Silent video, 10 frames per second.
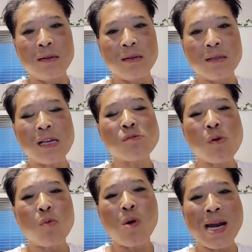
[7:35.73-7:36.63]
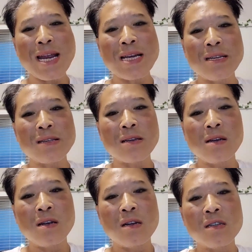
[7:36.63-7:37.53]
That's what white is.
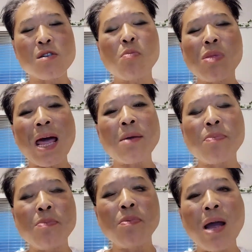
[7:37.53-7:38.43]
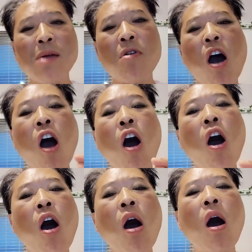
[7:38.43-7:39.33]
So black people have
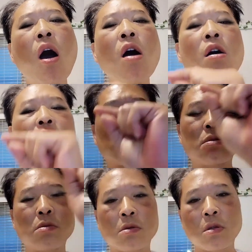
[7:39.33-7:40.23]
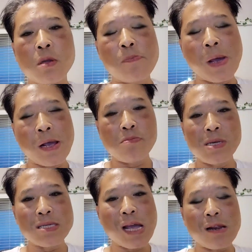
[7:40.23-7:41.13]
all the
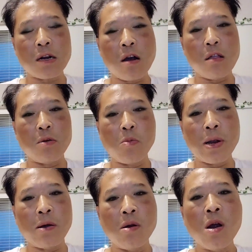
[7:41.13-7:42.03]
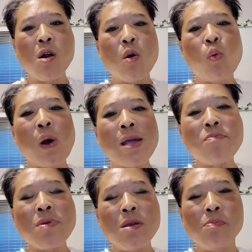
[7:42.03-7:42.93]
pigments on the color wheel. White
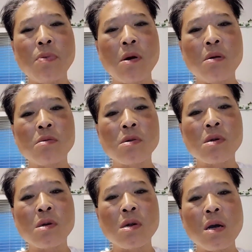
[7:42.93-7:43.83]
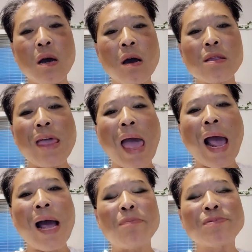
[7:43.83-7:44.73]
people are the
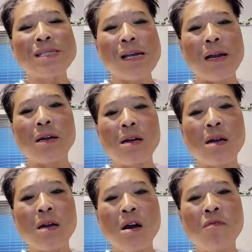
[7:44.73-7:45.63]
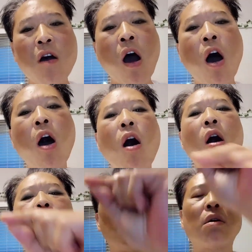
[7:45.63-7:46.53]
absent of
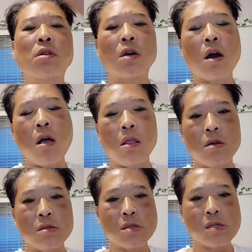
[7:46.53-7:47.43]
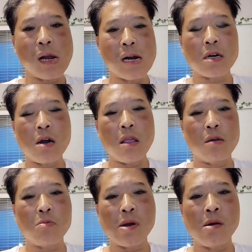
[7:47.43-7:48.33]
all the colors on the color
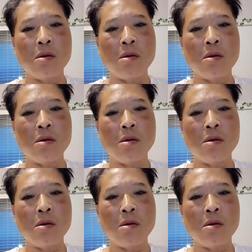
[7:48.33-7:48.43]
wheel.